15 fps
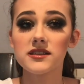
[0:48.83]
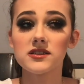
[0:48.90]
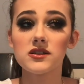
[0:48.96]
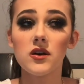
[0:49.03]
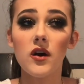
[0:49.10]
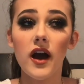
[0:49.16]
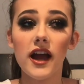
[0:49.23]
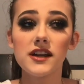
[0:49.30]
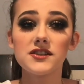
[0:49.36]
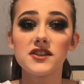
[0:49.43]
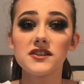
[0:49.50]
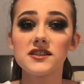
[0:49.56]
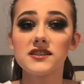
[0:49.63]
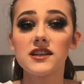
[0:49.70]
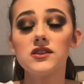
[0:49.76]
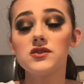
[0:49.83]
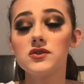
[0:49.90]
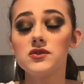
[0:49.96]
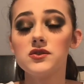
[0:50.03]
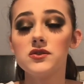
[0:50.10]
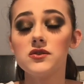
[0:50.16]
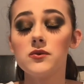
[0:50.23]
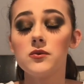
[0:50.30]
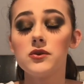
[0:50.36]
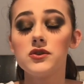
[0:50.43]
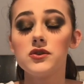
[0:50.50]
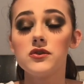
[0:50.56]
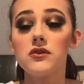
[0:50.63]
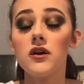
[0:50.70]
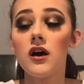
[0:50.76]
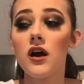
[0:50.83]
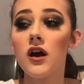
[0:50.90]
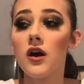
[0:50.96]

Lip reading: So I just need to redo